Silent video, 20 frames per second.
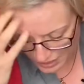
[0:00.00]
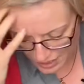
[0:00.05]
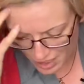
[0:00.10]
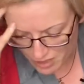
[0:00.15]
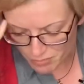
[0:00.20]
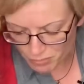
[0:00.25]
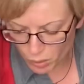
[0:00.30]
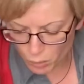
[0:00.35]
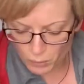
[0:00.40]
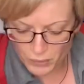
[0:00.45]

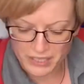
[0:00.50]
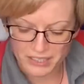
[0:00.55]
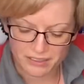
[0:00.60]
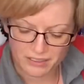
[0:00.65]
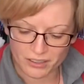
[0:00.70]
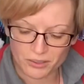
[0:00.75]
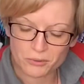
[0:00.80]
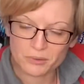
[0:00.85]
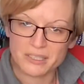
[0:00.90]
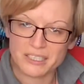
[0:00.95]
but we can
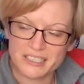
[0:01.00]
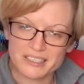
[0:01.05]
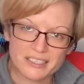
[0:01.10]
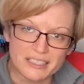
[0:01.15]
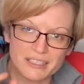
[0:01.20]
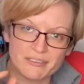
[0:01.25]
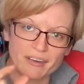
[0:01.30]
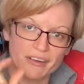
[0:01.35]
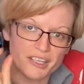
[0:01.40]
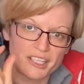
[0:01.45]
only see
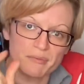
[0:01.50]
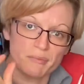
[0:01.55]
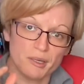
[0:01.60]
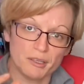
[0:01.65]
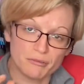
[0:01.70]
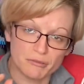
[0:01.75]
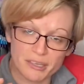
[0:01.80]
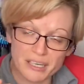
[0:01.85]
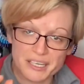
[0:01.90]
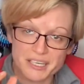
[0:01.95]
a very small
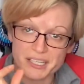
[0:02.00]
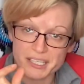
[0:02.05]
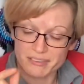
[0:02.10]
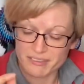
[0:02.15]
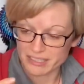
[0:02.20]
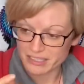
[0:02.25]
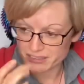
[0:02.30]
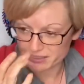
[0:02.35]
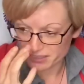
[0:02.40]
fraction of it, as I